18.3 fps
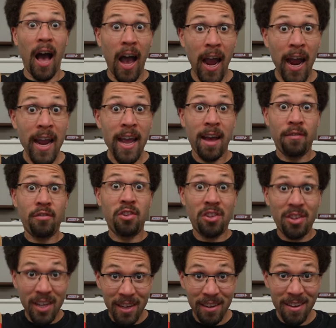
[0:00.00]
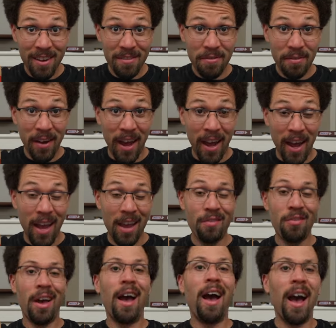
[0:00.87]
I have
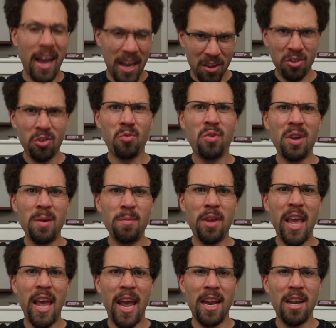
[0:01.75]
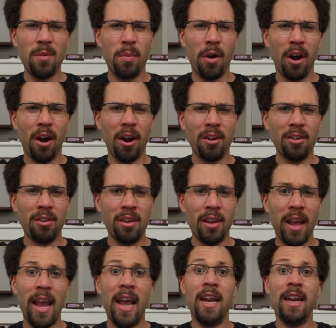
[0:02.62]
65 ice cream candy bars,
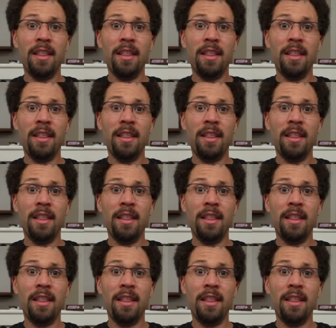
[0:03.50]
and